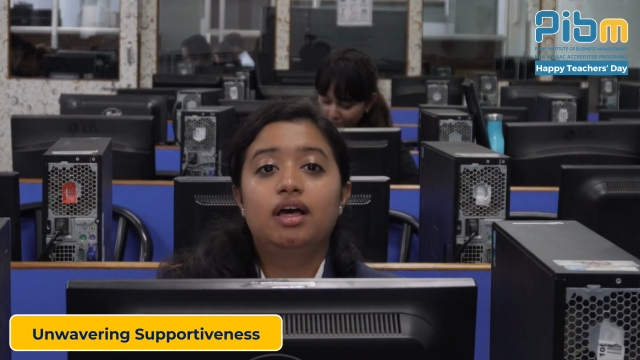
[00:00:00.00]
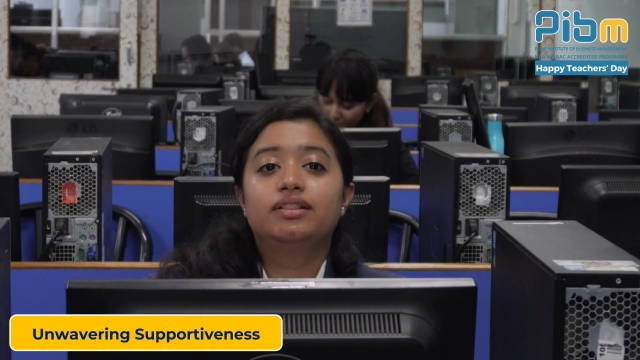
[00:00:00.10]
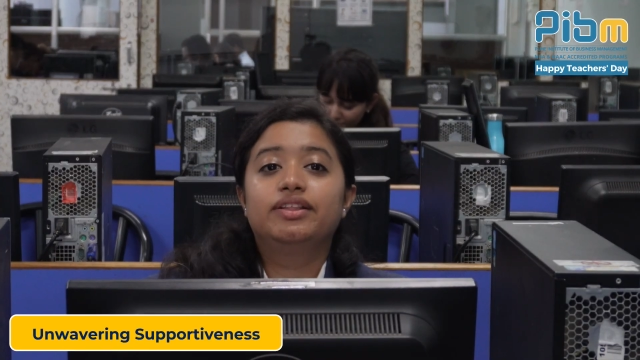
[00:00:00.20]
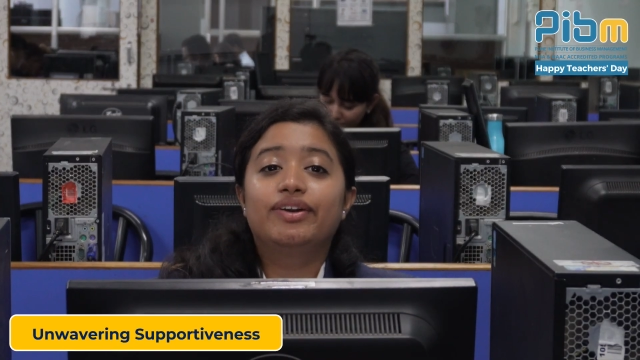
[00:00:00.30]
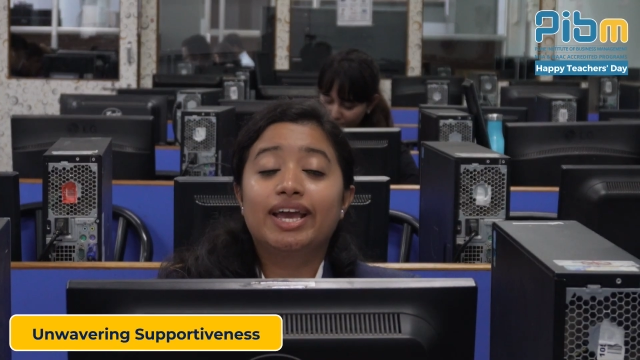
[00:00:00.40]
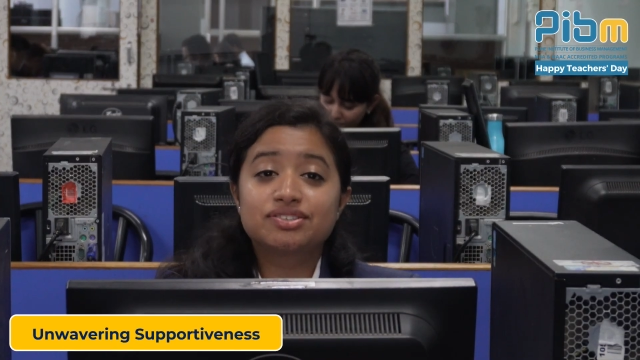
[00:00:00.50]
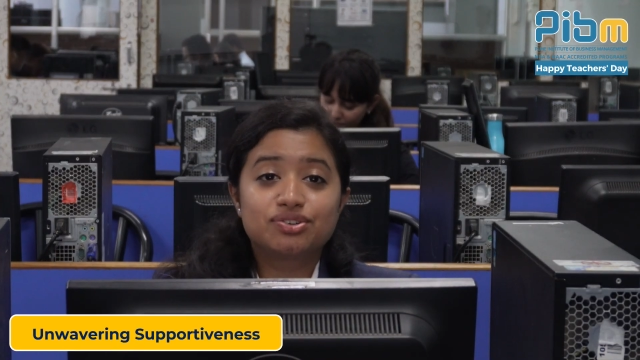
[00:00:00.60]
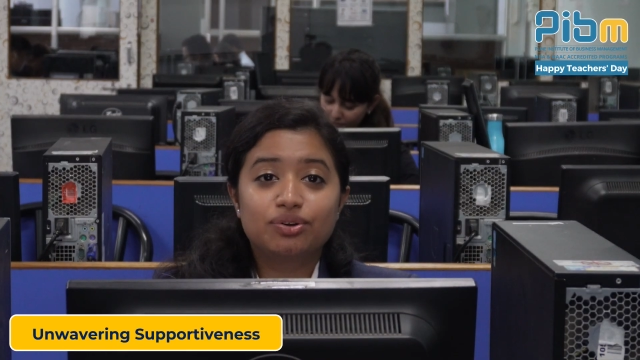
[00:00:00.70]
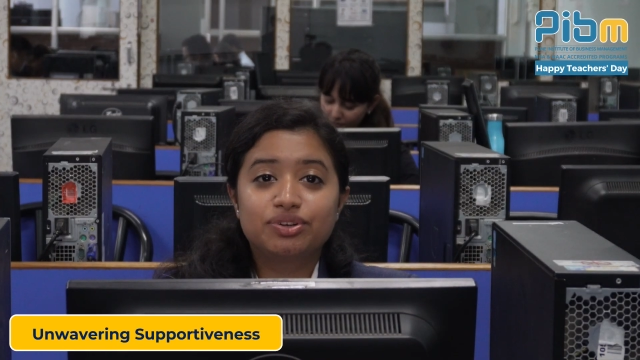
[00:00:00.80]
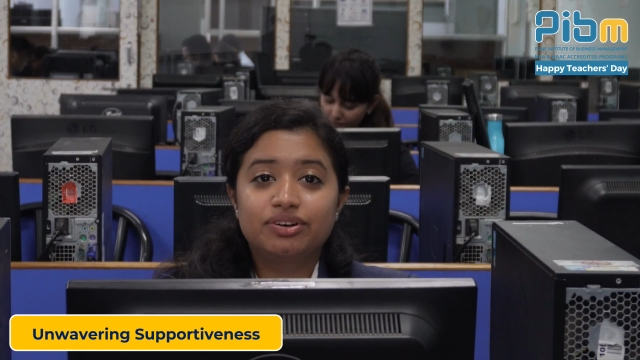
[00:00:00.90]
Their
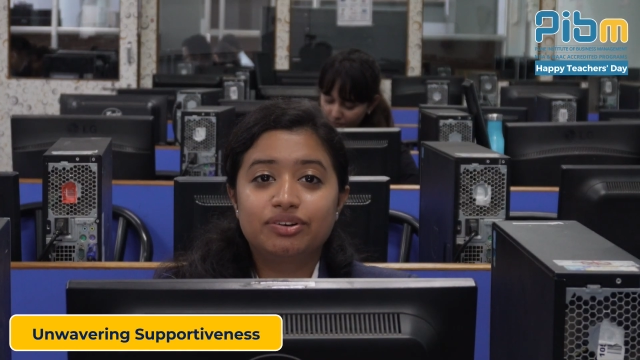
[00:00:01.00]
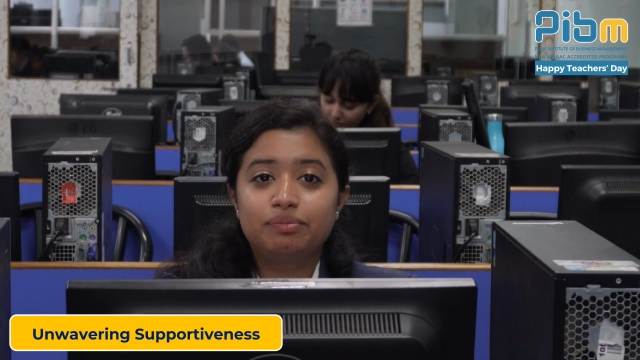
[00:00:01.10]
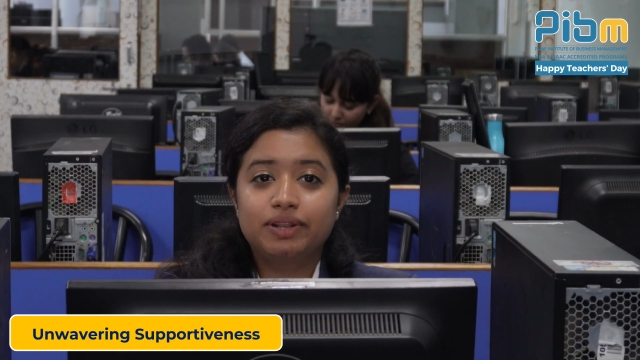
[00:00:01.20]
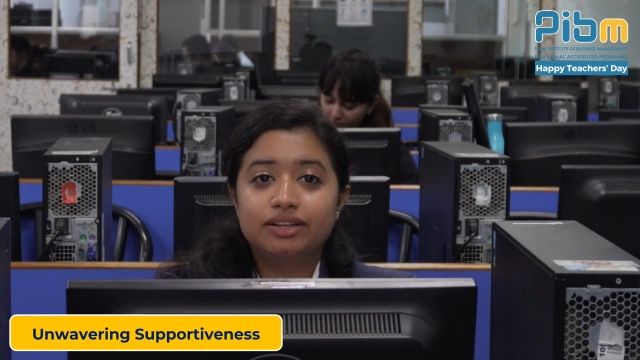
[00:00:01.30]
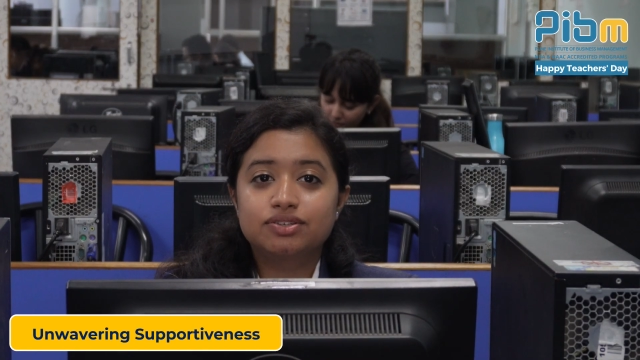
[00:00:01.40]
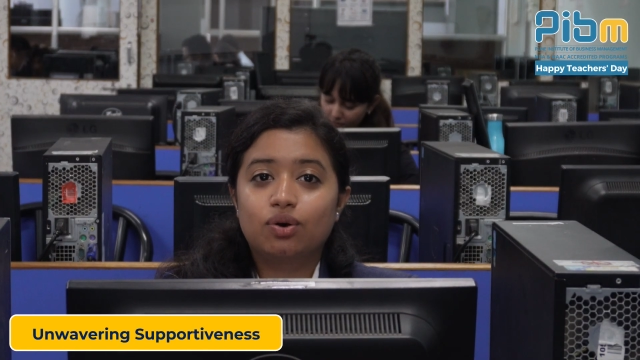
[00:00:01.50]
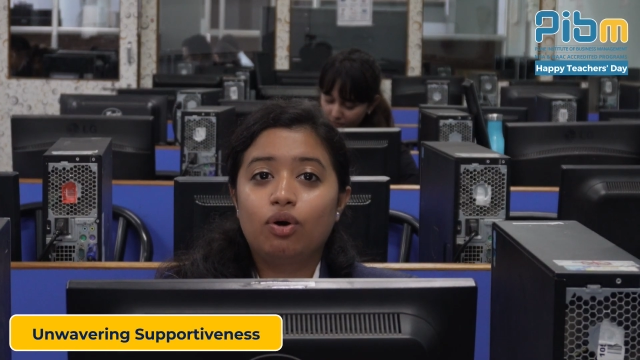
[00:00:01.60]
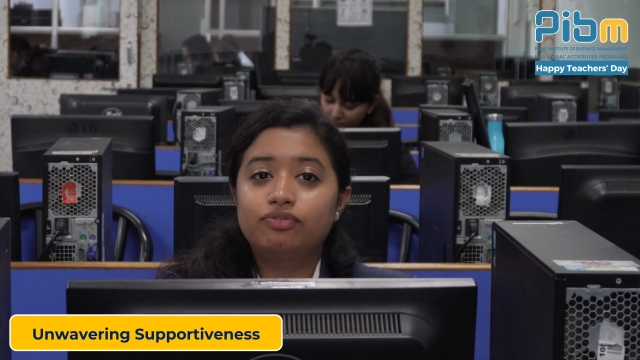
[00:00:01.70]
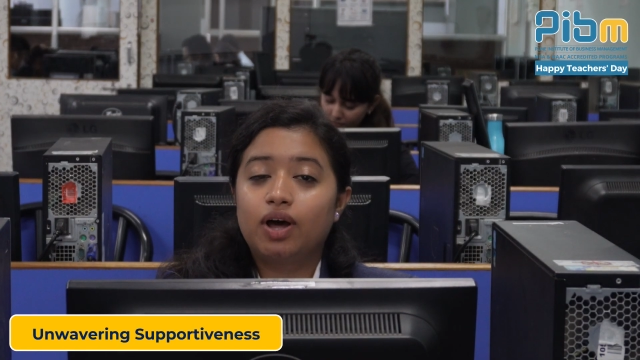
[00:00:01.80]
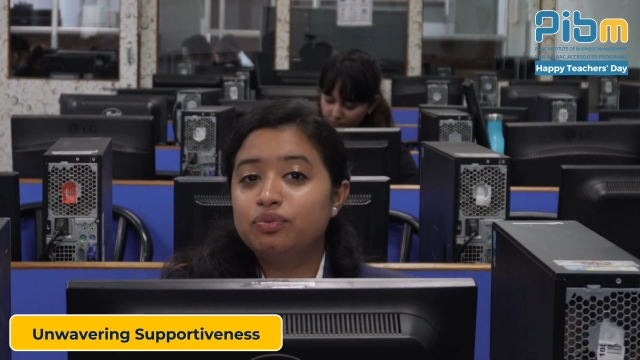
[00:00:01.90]
extraordinary blend
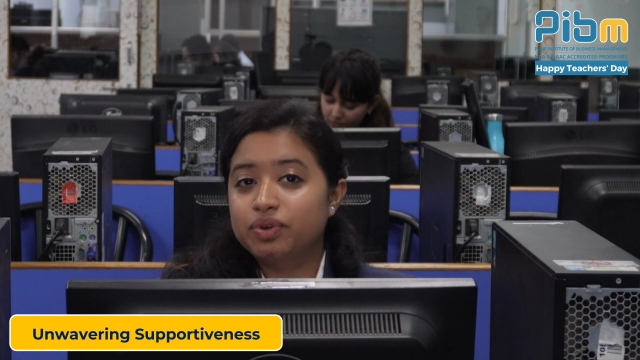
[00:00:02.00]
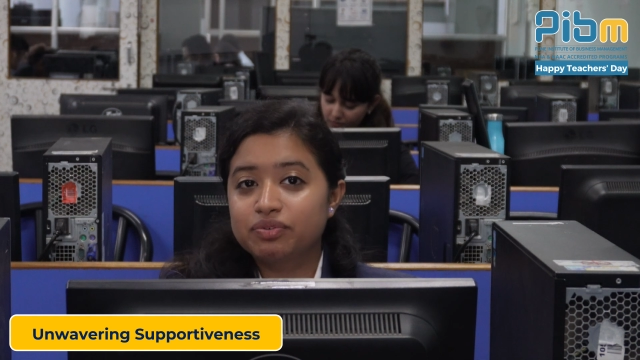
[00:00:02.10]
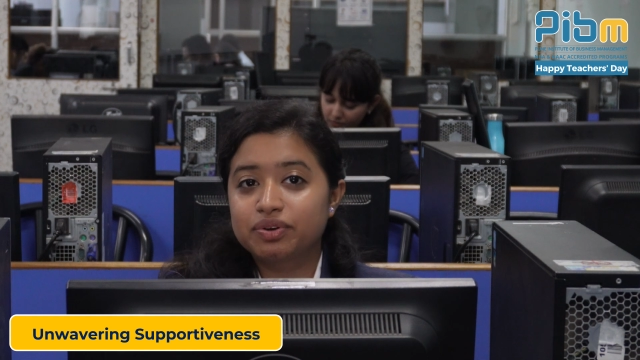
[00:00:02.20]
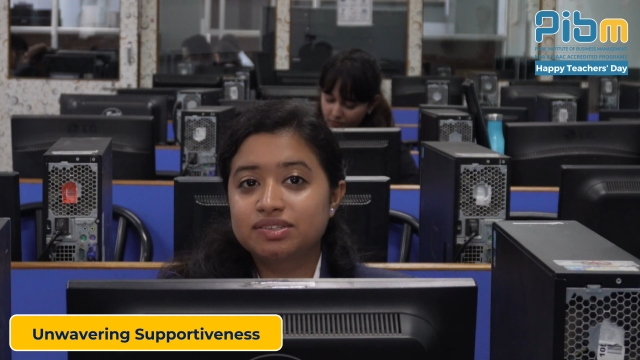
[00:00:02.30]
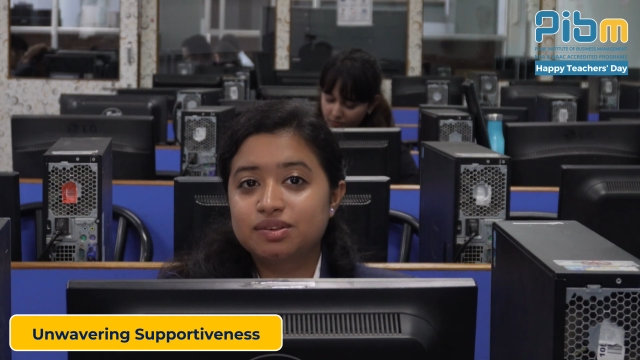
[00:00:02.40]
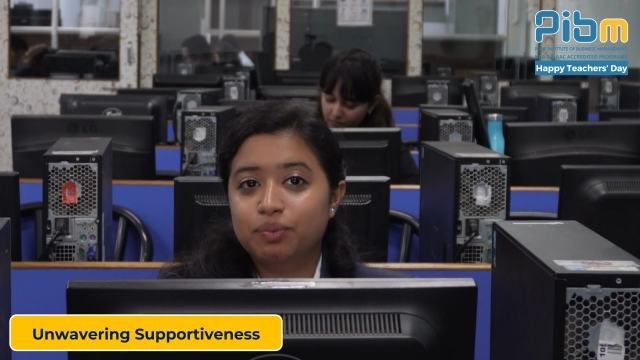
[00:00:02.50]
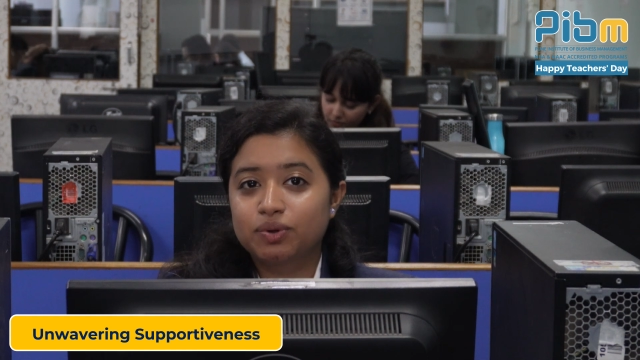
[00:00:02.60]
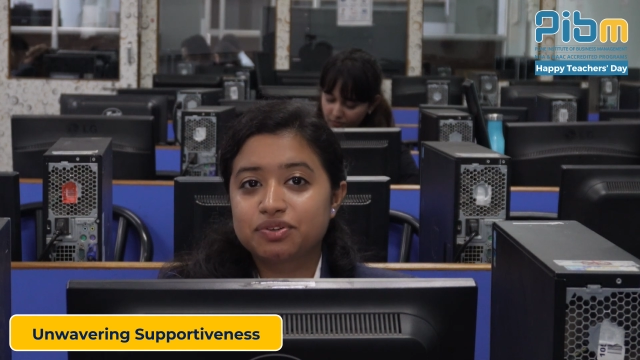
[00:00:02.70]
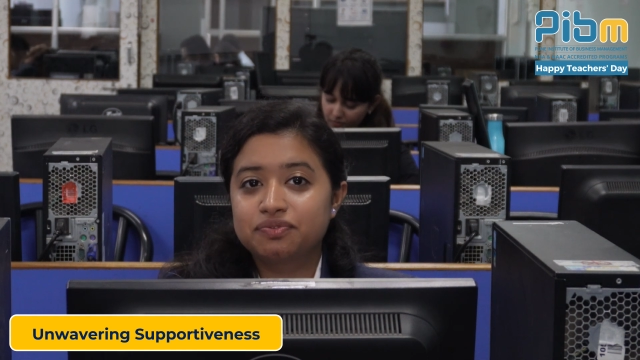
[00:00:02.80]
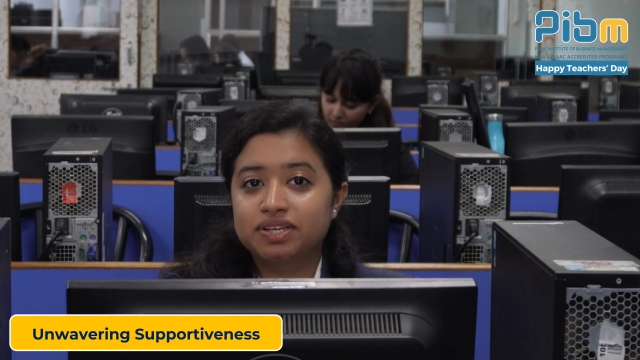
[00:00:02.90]
of unwavering
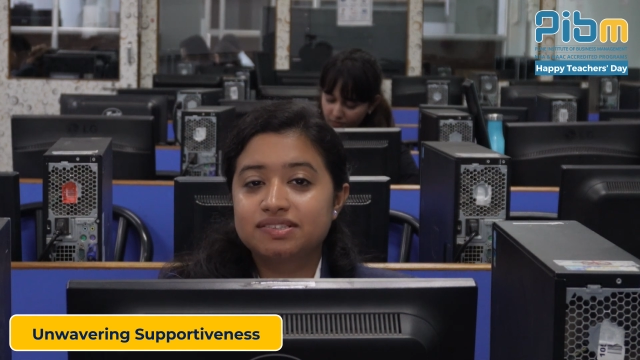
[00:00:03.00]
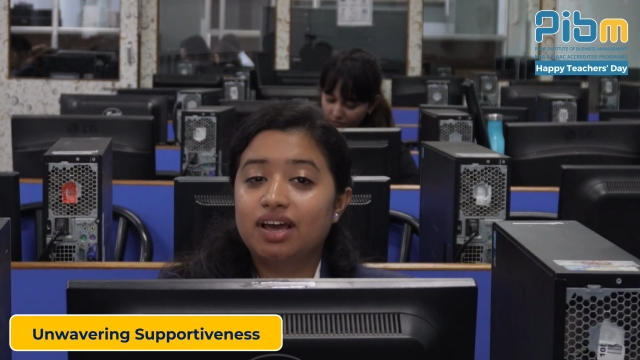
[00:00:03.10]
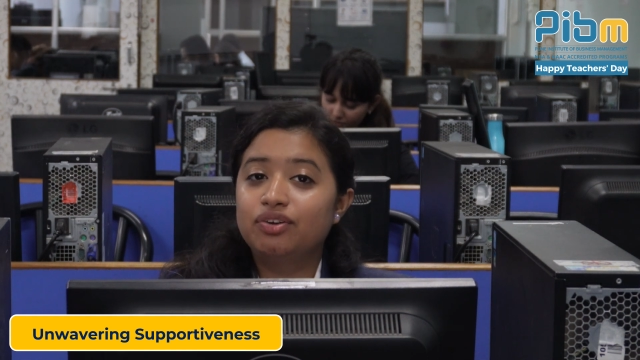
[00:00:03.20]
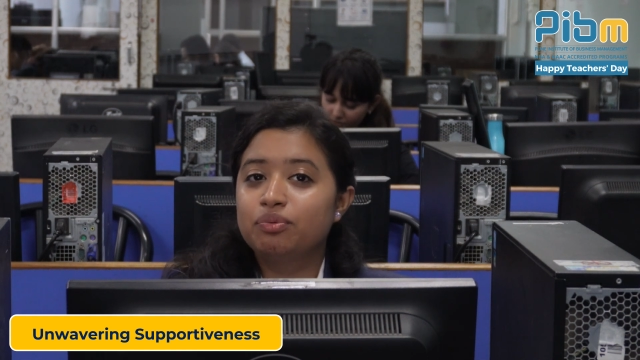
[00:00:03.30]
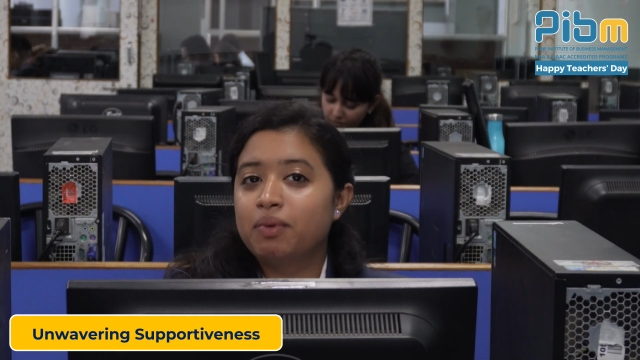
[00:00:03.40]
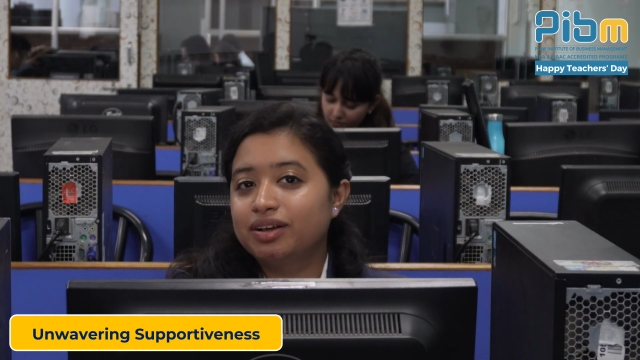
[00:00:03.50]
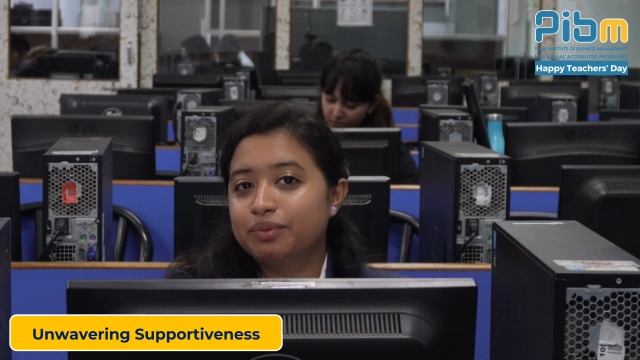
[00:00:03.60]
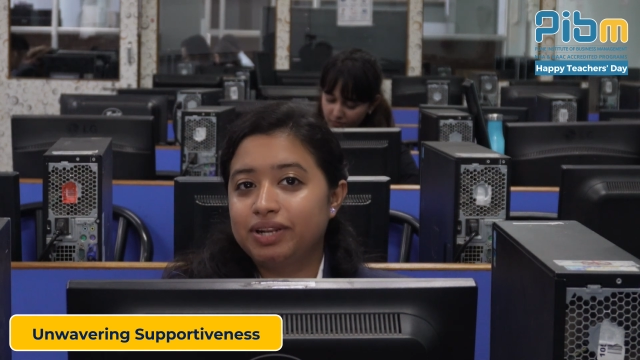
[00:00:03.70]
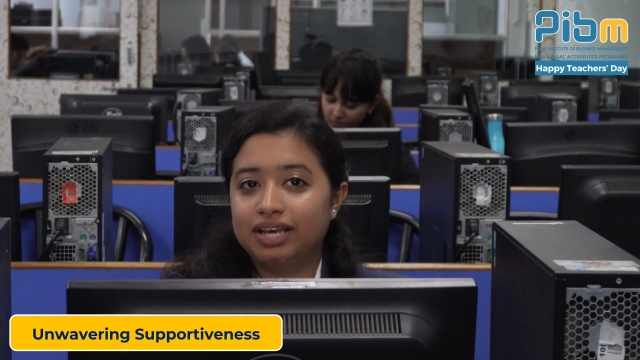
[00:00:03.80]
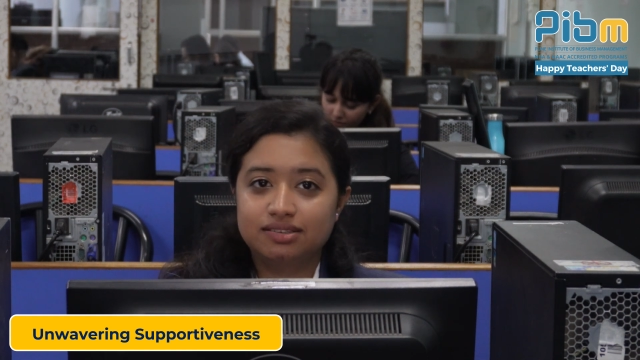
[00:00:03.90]
supportiveness and
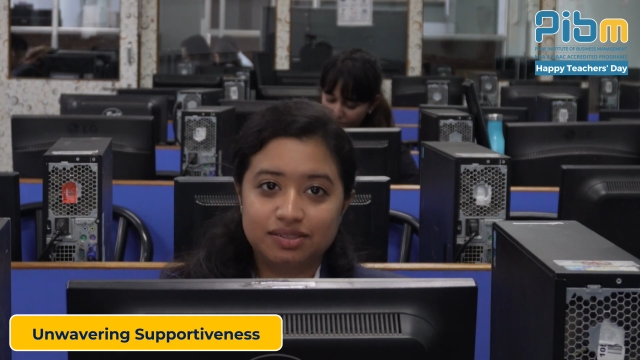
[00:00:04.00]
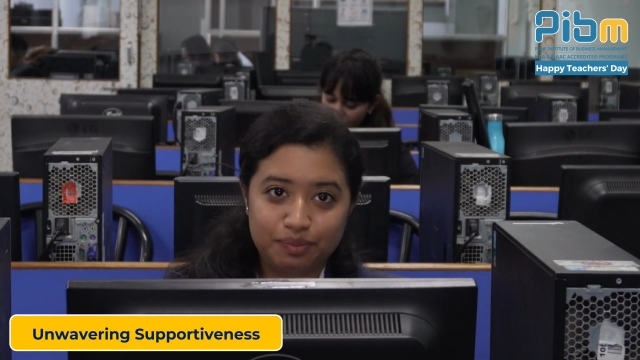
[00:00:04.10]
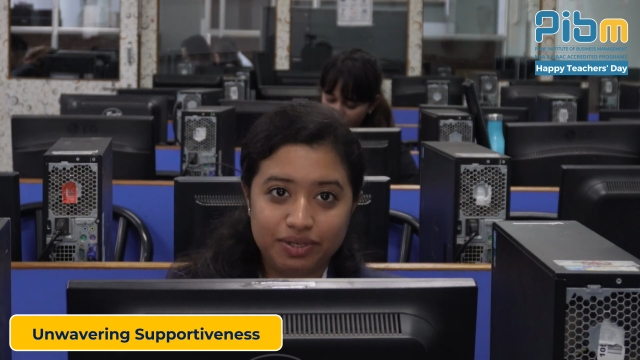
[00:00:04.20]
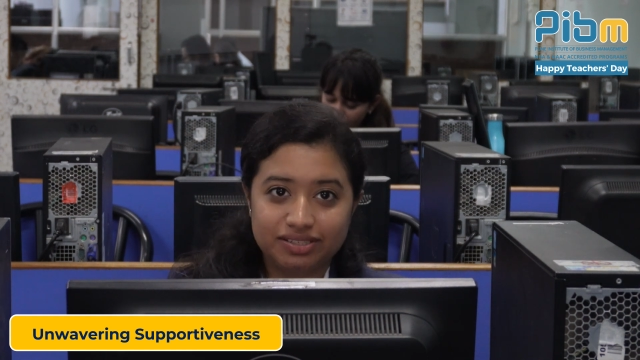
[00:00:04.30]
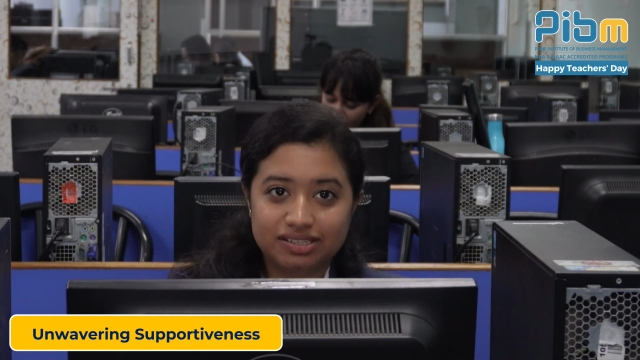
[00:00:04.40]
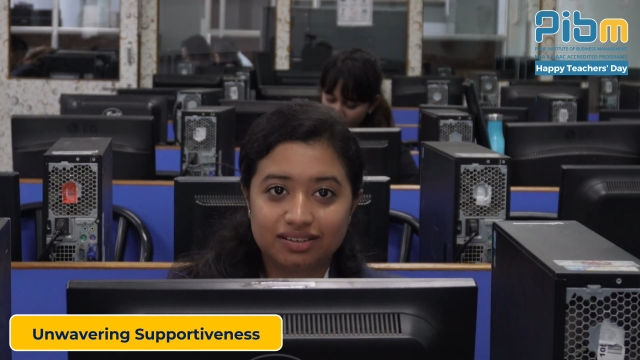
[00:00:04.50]
remarkable accessibility.